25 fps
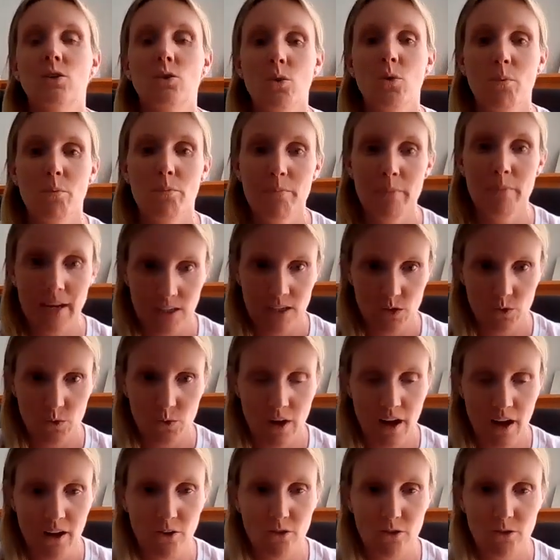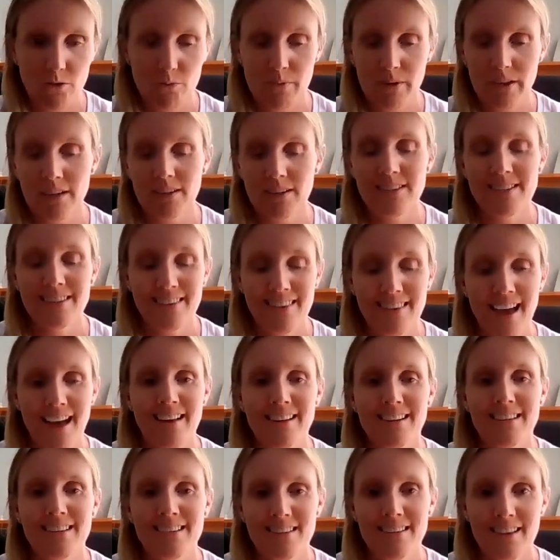your mental health, because
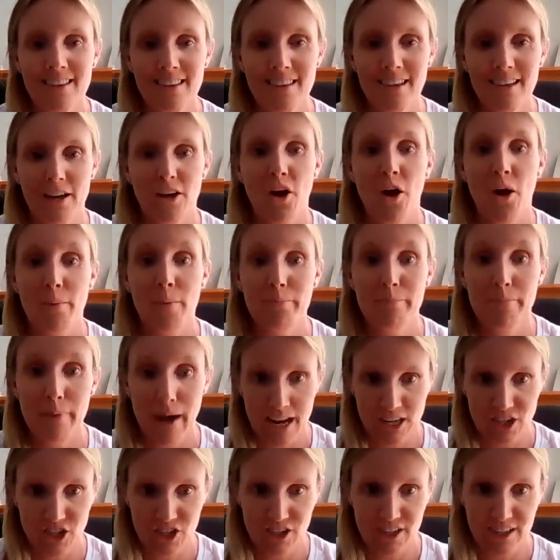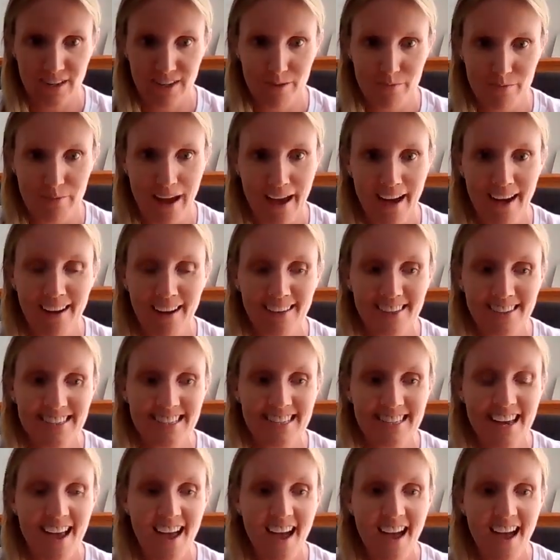that is the thing I'm passionate about.
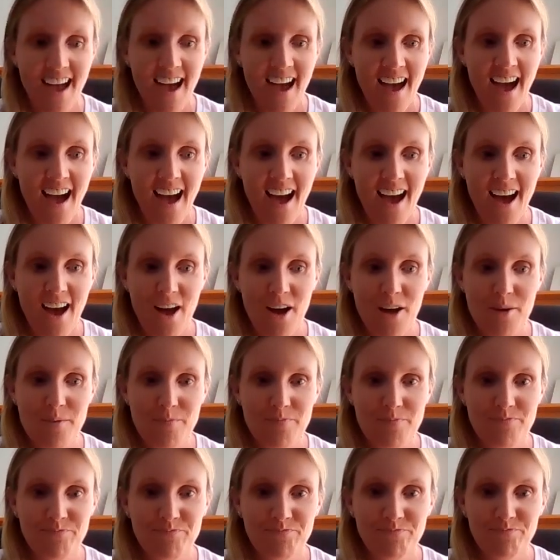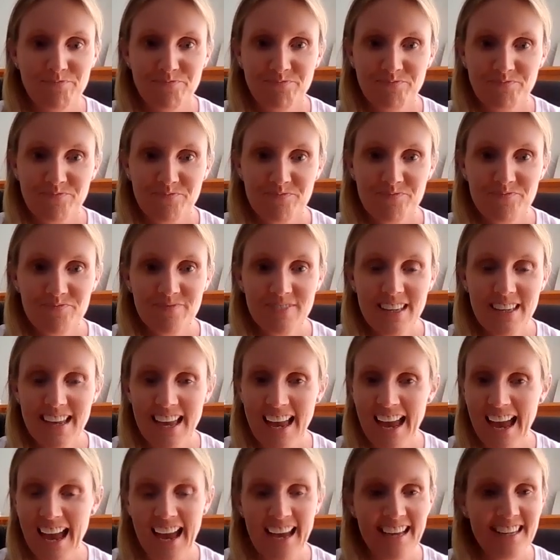And
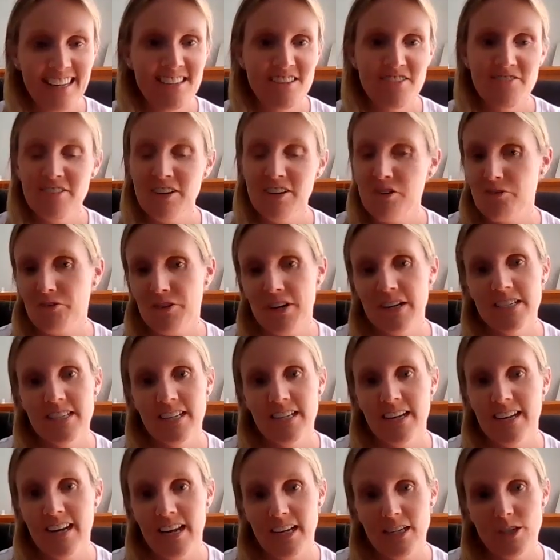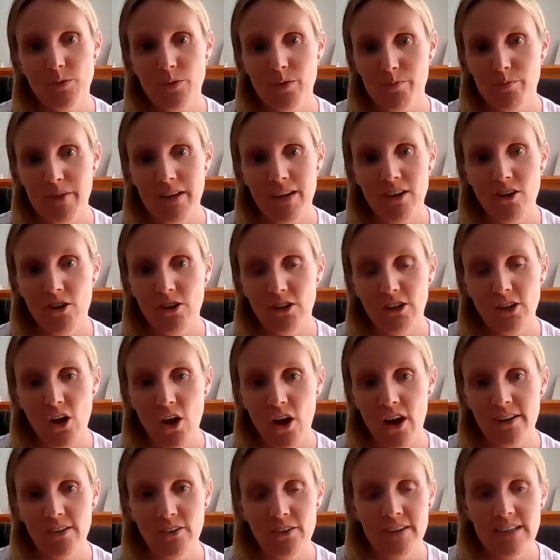feel free to connect with me
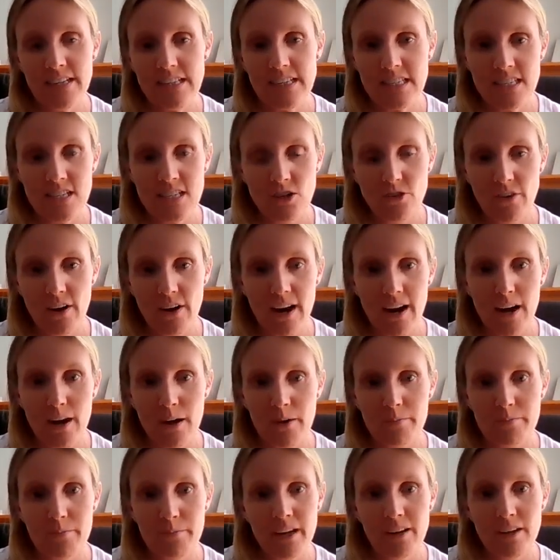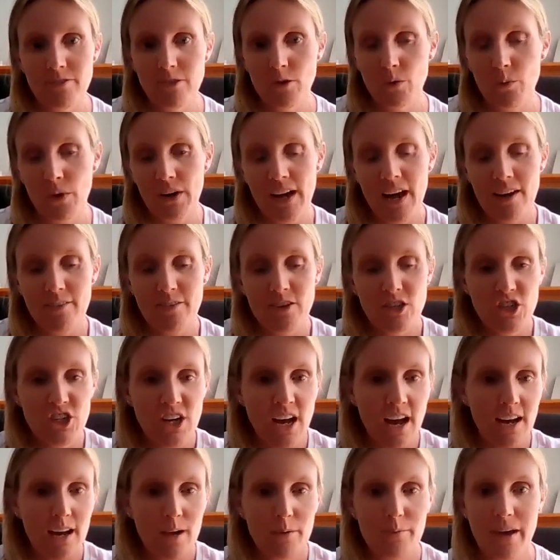online on Instagram if you want to have a
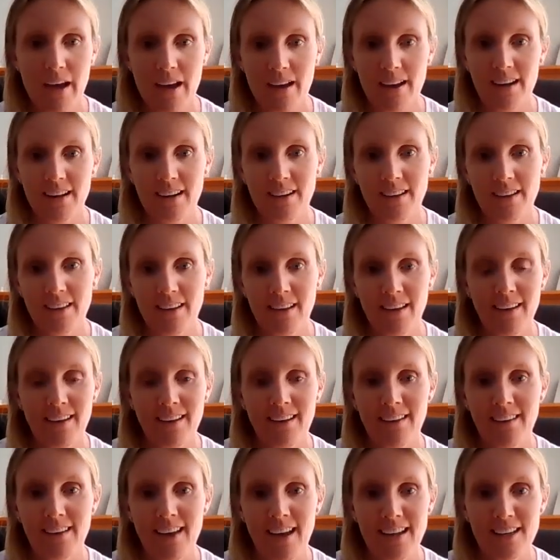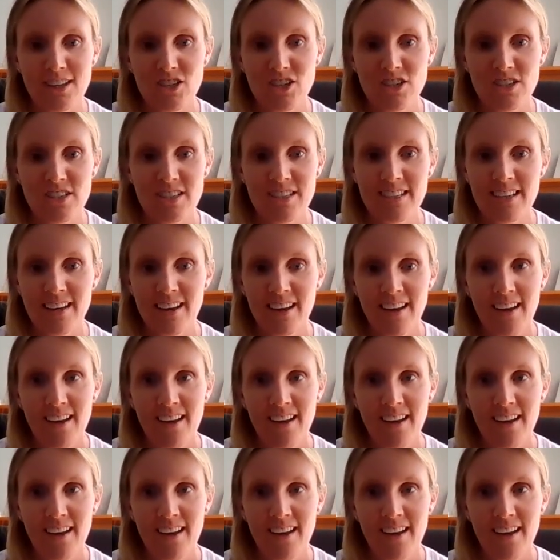chat about anything. And